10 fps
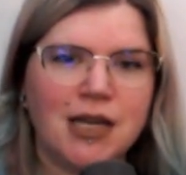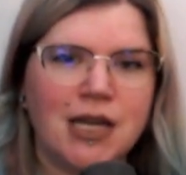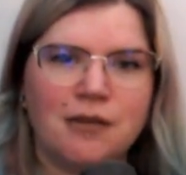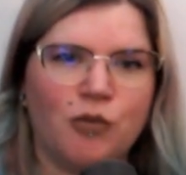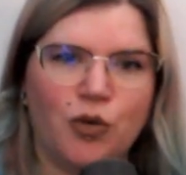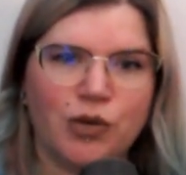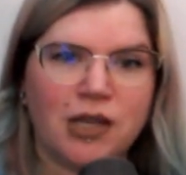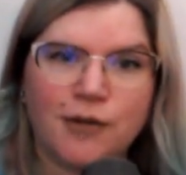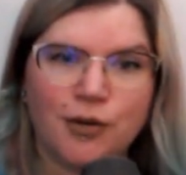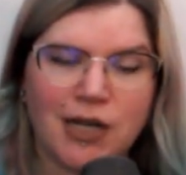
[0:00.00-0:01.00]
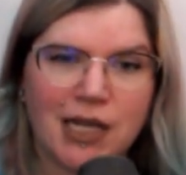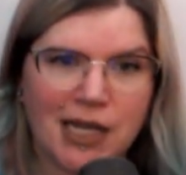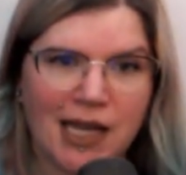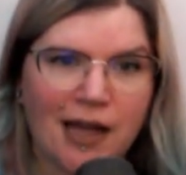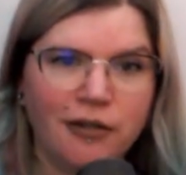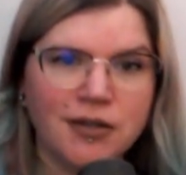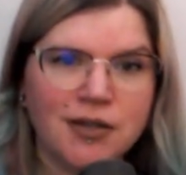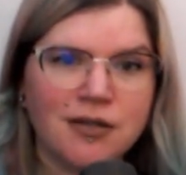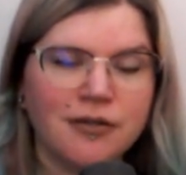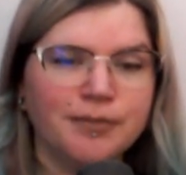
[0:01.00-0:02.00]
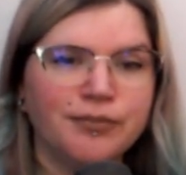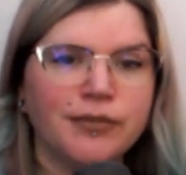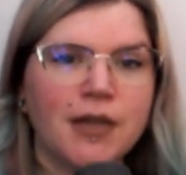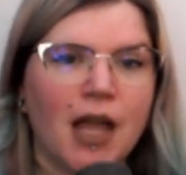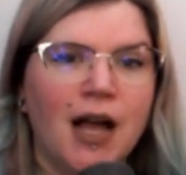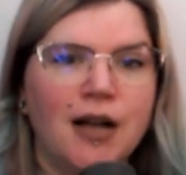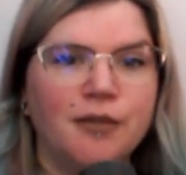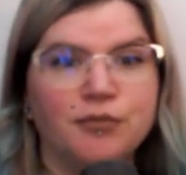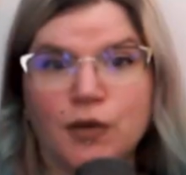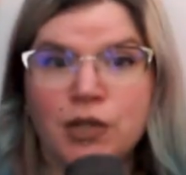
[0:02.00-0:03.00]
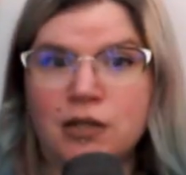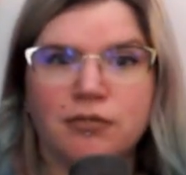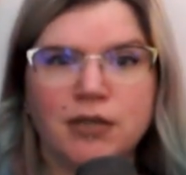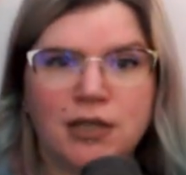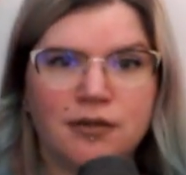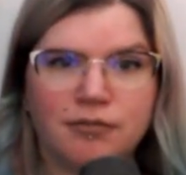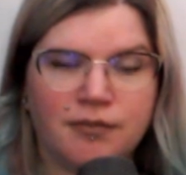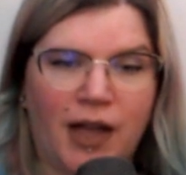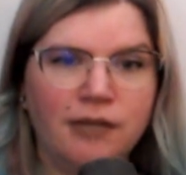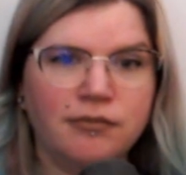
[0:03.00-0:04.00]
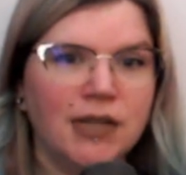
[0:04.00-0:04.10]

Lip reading: It won't give you anything else, which is fine.